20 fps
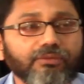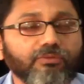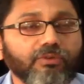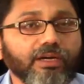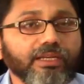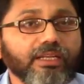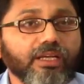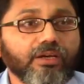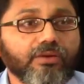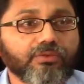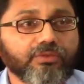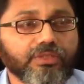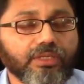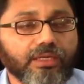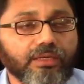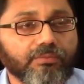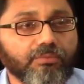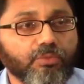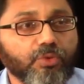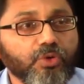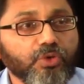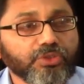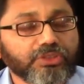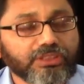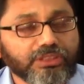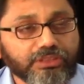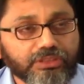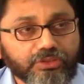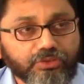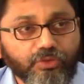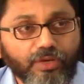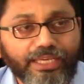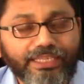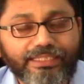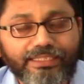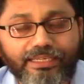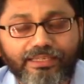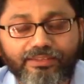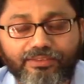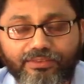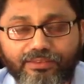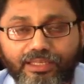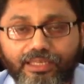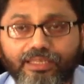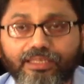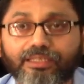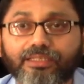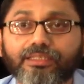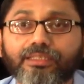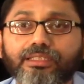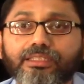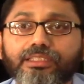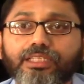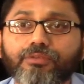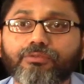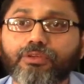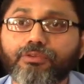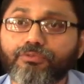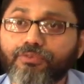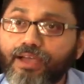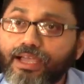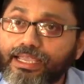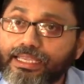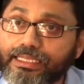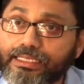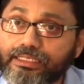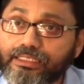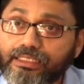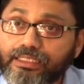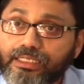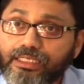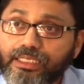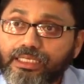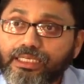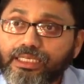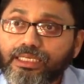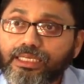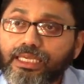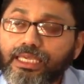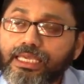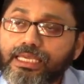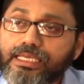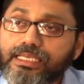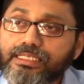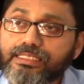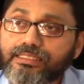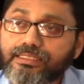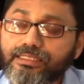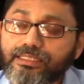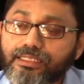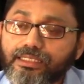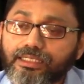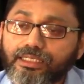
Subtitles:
one of the most striking thing that we find is